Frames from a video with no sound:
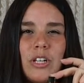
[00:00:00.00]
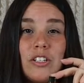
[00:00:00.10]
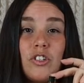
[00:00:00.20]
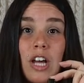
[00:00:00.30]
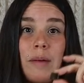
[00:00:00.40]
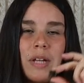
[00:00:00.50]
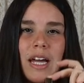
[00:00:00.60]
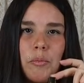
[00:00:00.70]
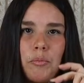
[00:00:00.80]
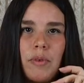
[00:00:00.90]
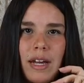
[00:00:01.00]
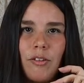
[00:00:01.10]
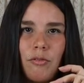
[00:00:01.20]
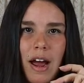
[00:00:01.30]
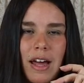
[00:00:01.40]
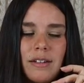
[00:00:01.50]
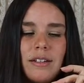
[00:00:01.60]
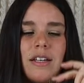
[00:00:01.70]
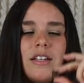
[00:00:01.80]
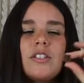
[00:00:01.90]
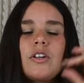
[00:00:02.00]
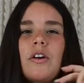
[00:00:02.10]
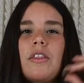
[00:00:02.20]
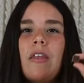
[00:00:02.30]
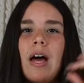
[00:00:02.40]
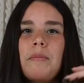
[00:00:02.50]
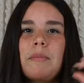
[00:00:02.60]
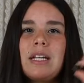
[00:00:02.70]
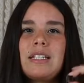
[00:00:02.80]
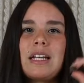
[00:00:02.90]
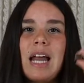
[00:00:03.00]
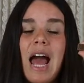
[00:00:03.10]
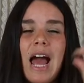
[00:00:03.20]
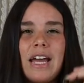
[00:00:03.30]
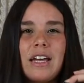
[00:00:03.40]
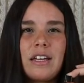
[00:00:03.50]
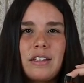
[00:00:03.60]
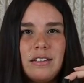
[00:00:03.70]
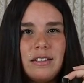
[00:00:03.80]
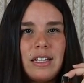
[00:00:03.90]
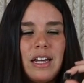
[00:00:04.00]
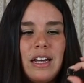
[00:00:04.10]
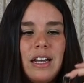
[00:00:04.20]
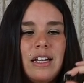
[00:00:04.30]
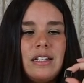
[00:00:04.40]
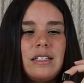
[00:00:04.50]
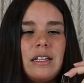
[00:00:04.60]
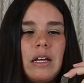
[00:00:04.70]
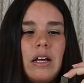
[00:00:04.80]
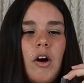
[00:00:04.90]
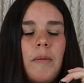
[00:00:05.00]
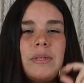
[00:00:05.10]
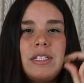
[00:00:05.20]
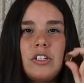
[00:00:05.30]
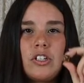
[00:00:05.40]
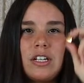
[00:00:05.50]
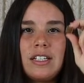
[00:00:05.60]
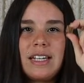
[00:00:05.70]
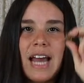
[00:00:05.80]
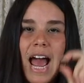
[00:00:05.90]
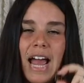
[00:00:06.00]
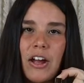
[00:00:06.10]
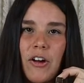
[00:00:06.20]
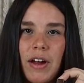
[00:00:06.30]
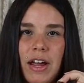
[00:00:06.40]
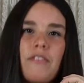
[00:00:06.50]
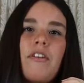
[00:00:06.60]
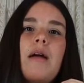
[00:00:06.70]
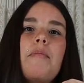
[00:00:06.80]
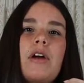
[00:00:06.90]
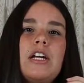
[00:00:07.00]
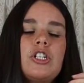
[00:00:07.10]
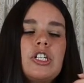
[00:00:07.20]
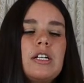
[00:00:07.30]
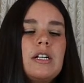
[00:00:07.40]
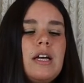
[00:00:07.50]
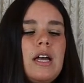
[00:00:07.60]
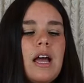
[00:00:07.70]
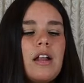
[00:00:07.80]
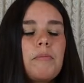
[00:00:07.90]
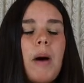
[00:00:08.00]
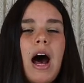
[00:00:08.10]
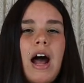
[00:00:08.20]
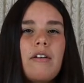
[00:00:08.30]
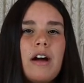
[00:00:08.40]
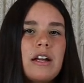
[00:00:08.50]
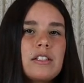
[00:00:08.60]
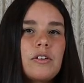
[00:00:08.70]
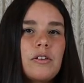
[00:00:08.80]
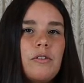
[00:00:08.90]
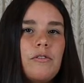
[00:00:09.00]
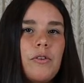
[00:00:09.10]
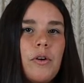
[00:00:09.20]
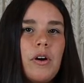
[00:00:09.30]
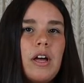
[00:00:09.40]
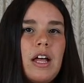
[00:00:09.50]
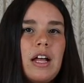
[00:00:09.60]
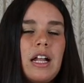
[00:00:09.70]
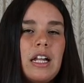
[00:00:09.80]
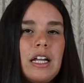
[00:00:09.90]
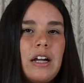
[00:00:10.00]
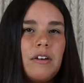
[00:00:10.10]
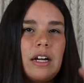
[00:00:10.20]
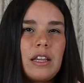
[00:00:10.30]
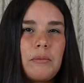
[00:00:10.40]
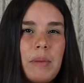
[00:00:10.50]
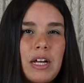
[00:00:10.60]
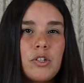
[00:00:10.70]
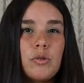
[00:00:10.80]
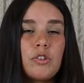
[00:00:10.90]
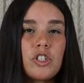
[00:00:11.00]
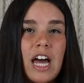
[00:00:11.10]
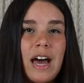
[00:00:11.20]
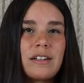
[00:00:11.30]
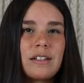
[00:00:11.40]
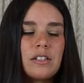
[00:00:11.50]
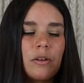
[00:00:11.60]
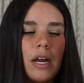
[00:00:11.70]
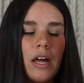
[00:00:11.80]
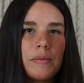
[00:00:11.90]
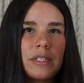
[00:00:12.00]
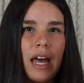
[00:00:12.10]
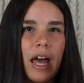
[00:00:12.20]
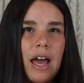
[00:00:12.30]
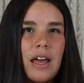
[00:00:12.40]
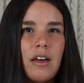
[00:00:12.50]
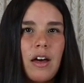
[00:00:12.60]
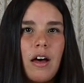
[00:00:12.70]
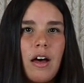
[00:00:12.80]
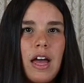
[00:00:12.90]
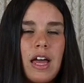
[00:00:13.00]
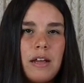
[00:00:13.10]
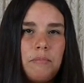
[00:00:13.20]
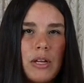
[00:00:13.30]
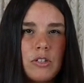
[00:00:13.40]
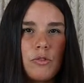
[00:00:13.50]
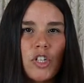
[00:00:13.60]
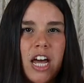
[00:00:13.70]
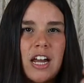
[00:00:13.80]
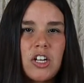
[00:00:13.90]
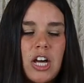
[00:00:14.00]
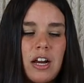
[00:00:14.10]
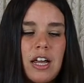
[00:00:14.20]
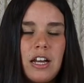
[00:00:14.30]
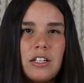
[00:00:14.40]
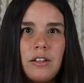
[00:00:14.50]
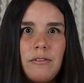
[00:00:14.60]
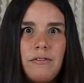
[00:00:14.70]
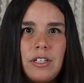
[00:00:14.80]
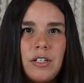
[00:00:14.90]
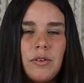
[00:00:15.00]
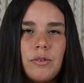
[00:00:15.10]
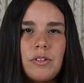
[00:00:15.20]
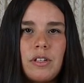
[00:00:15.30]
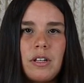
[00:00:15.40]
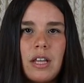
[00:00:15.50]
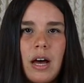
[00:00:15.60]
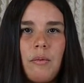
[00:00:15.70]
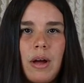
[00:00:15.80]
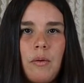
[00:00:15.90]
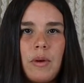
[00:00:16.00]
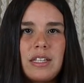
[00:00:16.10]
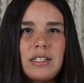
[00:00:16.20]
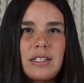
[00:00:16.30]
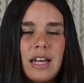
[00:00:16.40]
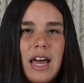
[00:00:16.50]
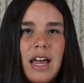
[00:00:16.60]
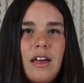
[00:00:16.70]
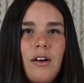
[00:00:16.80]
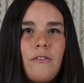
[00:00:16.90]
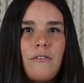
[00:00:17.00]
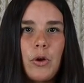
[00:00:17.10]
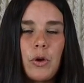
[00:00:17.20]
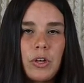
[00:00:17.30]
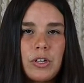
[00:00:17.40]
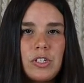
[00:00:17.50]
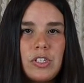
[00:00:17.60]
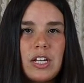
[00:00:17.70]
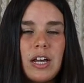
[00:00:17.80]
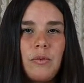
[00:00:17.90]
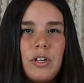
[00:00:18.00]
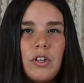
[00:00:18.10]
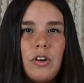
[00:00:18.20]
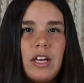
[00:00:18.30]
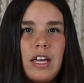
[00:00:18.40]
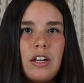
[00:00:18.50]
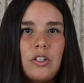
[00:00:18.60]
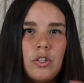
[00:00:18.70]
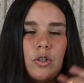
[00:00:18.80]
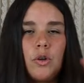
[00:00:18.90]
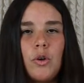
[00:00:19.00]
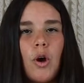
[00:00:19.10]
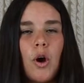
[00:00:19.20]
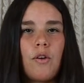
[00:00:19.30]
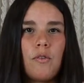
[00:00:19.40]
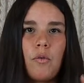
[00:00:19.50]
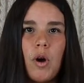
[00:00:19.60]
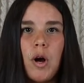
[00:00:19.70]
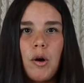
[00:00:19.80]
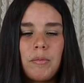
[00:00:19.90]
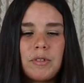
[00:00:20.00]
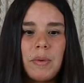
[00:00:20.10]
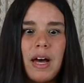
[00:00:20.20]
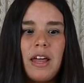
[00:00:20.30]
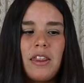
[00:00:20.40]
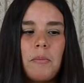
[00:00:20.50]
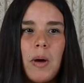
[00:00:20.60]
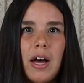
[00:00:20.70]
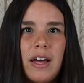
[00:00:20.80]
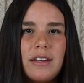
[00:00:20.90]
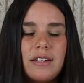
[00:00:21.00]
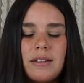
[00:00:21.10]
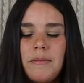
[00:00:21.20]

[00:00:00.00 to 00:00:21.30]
shaped like a brick, right? So that means it anchors in its composition. It's an anchoring vibration, and the pyrite is good for clearing the mental chatter. So it helps to anchor any mental chatter into the physical, so that way we stay focused and we don't get too overwhelmed by the mind.